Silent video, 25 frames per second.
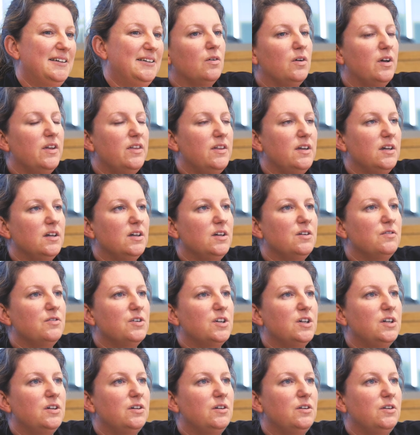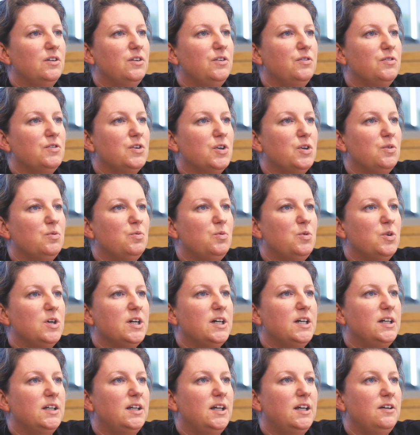Well, I think you've got to walk
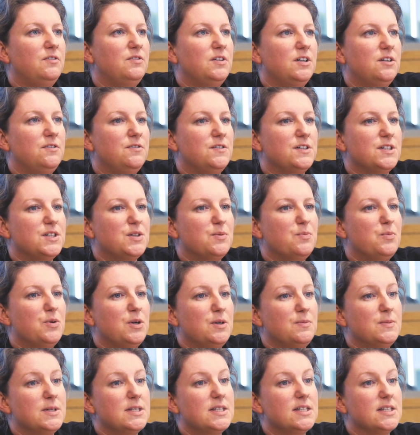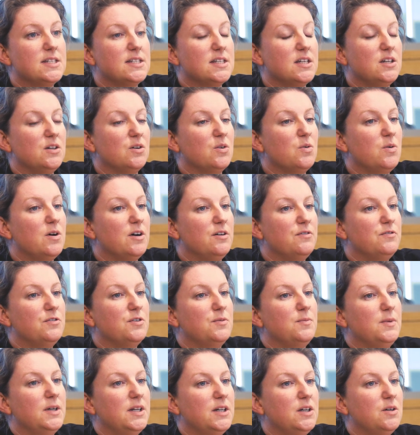in, even if it's a premises that you're quite
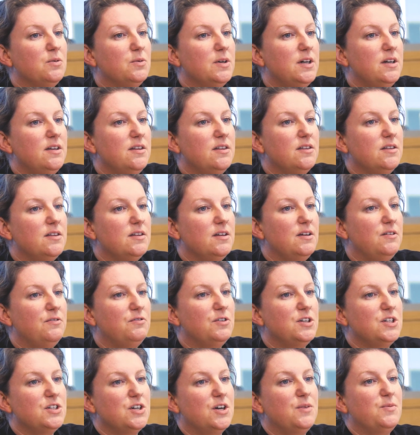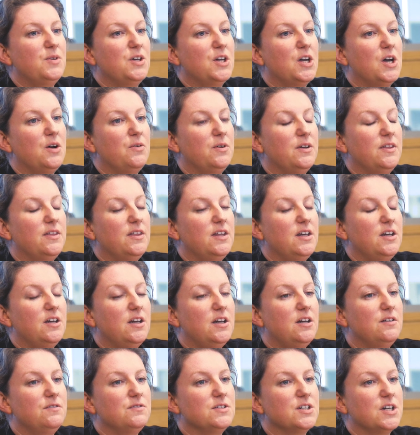familiar with. Every time you go in there, you
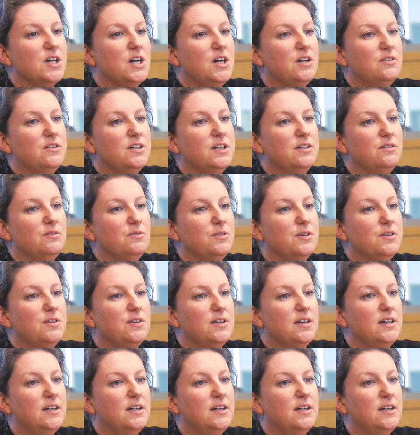have to go in with